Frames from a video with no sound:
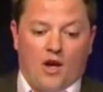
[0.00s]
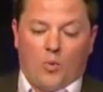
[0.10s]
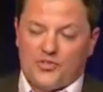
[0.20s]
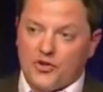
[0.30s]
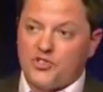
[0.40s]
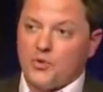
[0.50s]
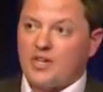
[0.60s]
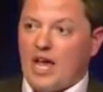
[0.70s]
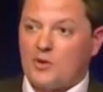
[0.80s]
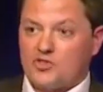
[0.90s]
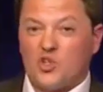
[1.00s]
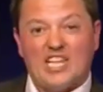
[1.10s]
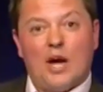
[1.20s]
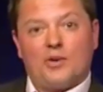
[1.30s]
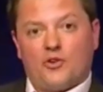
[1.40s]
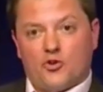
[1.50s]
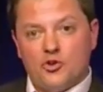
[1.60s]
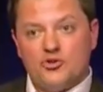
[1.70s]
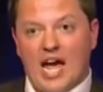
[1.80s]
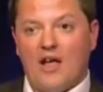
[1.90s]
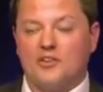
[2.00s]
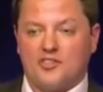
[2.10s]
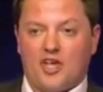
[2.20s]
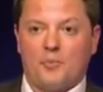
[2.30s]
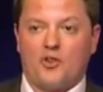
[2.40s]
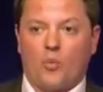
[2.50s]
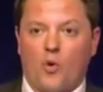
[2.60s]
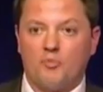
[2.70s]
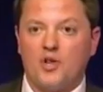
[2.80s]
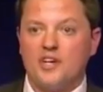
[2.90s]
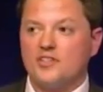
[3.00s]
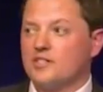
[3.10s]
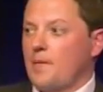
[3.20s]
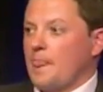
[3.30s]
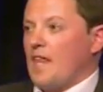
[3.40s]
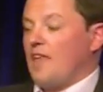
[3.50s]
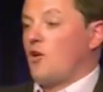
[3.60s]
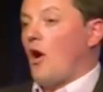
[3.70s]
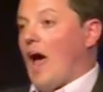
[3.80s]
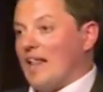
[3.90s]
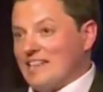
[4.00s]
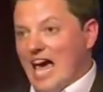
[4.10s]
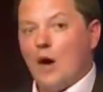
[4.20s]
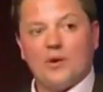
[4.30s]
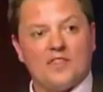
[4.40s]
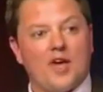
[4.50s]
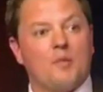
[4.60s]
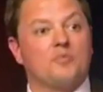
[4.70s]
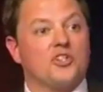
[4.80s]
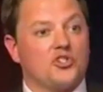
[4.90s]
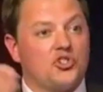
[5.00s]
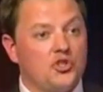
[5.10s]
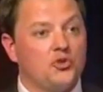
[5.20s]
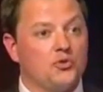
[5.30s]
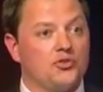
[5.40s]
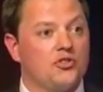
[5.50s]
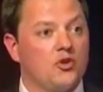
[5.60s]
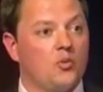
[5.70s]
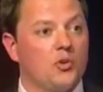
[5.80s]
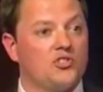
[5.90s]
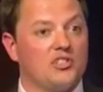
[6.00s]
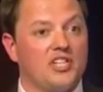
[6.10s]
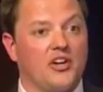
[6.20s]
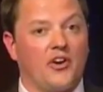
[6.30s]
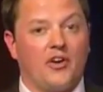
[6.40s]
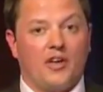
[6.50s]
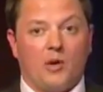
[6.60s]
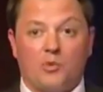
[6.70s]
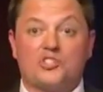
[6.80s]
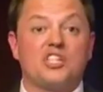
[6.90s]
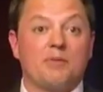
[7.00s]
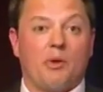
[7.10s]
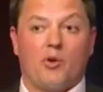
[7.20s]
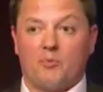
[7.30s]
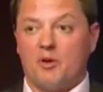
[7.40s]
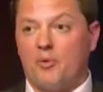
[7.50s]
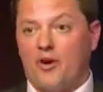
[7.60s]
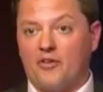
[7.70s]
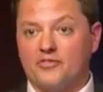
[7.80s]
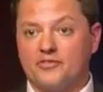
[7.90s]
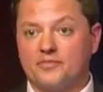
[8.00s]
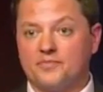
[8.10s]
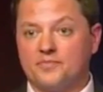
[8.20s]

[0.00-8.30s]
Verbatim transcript: what they're doing now is they're allowing their new talent to come in their workplace and they're allowing them to choose which leader and which team they want to be a part of.